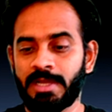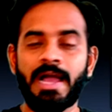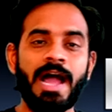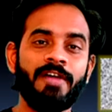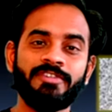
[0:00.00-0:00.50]

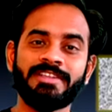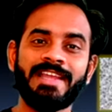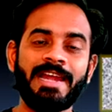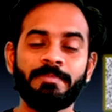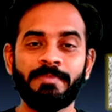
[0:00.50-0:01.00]
After
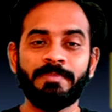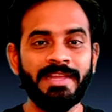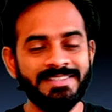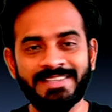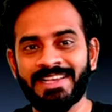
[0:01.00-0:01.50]
that,
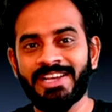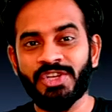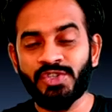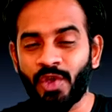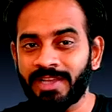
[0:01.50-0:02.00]
please
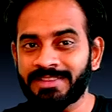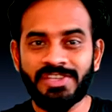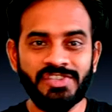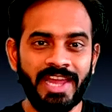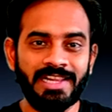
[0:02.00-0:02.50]
join this
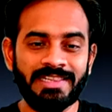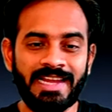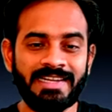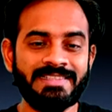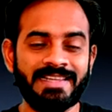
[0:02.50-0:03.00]
channel that
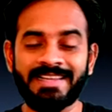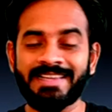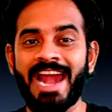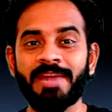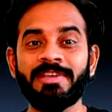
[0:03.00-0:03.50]
is
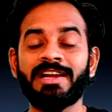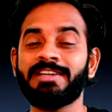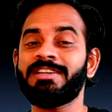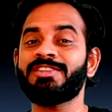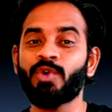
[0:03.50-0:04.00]

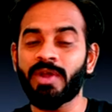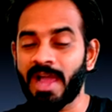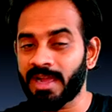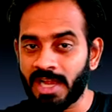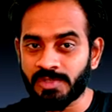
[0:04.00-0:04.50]

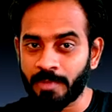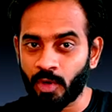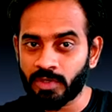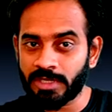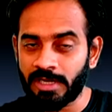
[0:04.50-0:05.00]
Unacademy_Akash
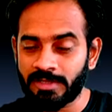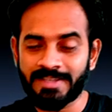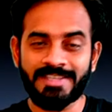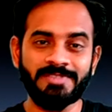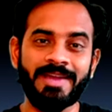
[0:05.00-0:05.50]
Pahurkar. This
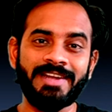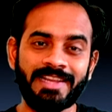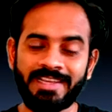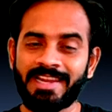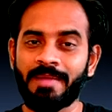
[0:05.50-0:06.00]
is my
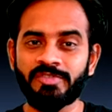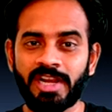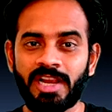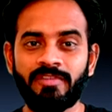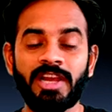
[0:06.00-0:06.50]
Telegram
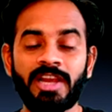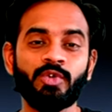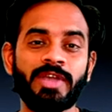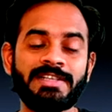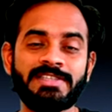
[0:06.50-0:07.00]
channel where you
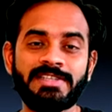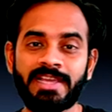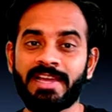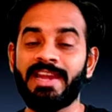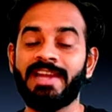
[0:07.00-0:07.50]
can stay
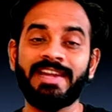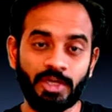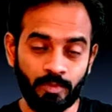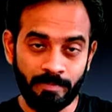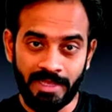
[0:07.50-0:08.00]
connected to
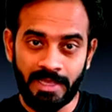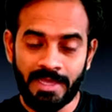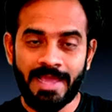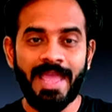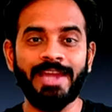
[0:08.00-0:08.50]
me
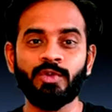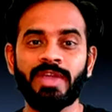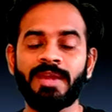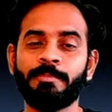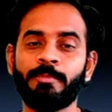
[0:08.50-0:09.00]
and you
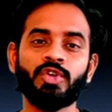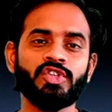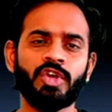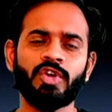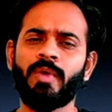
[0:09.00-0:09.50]
can post
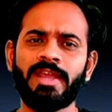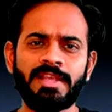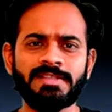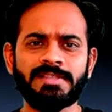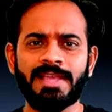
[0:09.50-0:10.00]
your
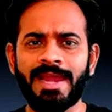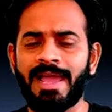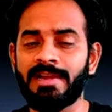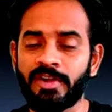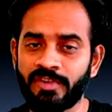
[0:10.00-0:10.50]
queries and I'll
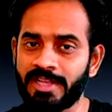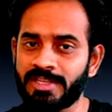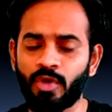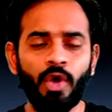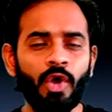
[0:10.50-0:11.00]
address
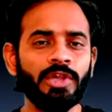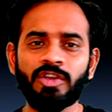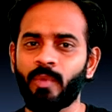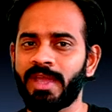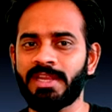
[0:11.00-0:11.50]
all the
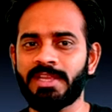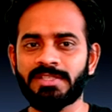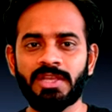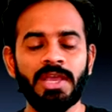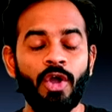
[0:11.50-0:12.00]
queries,
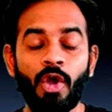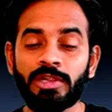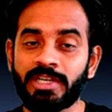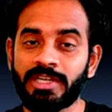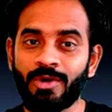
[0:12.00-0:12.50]
all
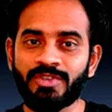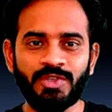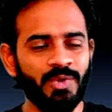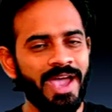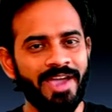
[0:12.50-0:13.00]
the doubts
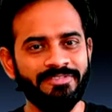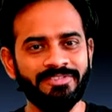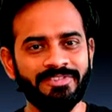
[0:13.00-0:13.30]
you have.